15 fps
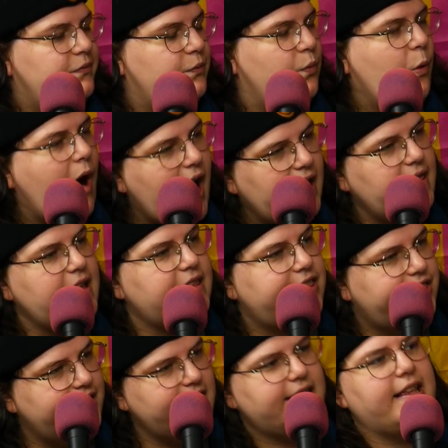why they
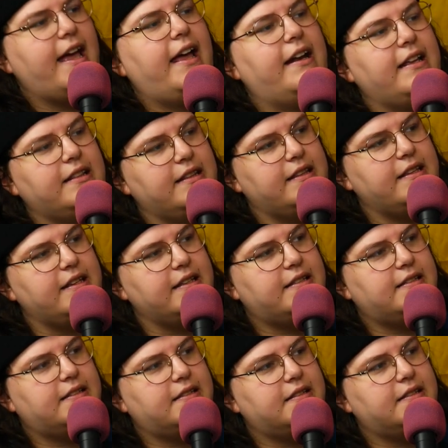think that in
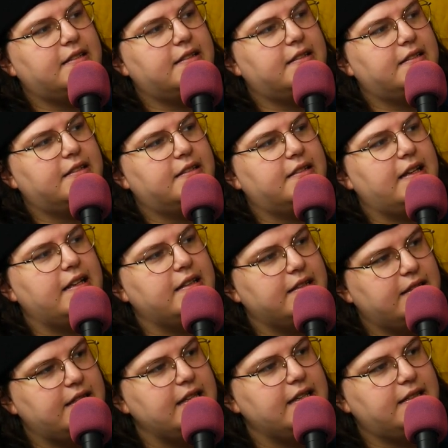this
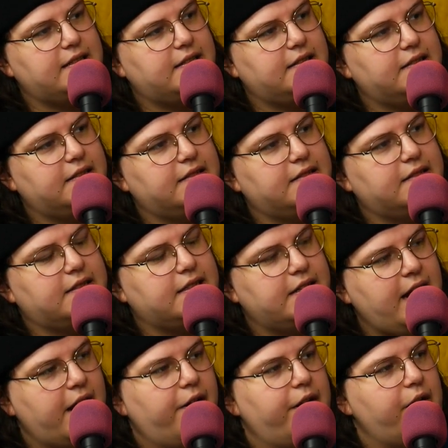in this
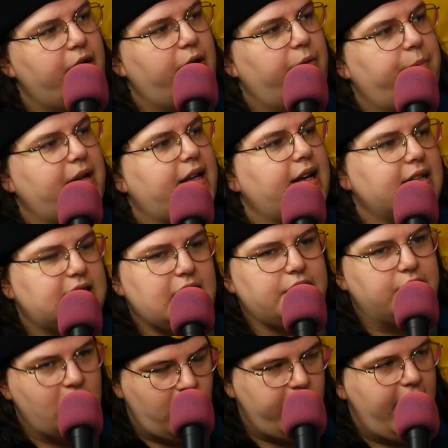scenario because they
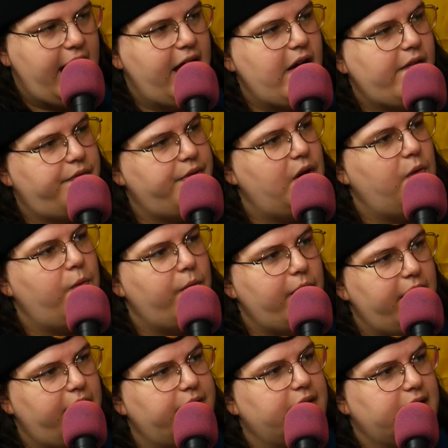don't have the
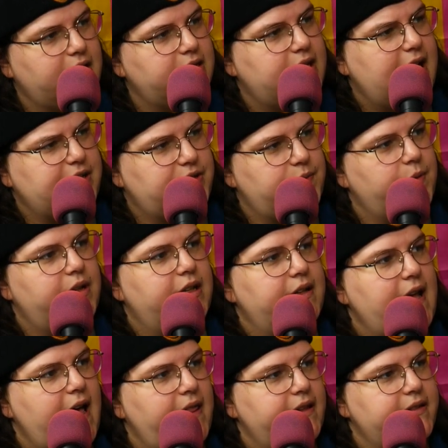re- the contextual
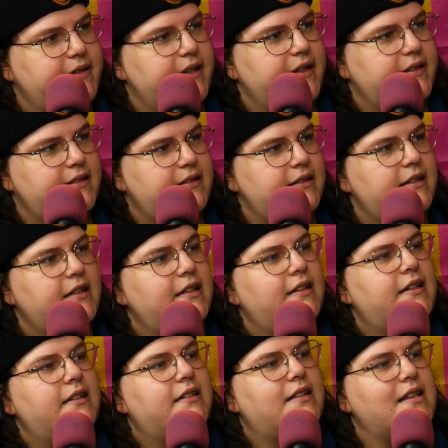analysis
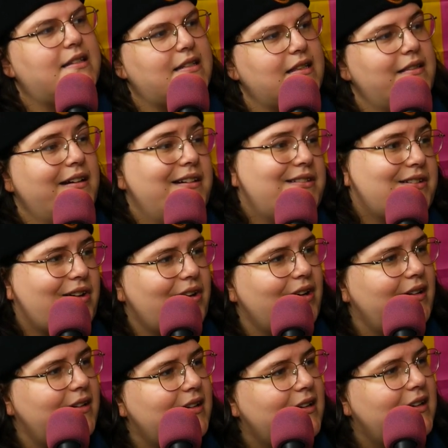yeah. to see that it's
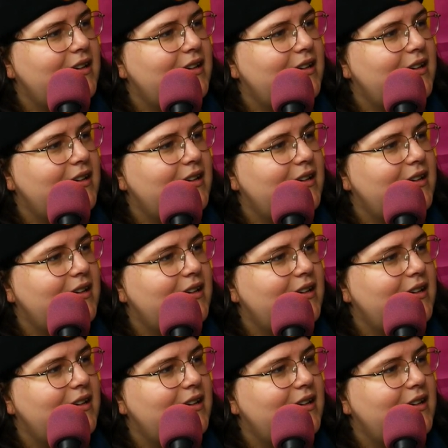good.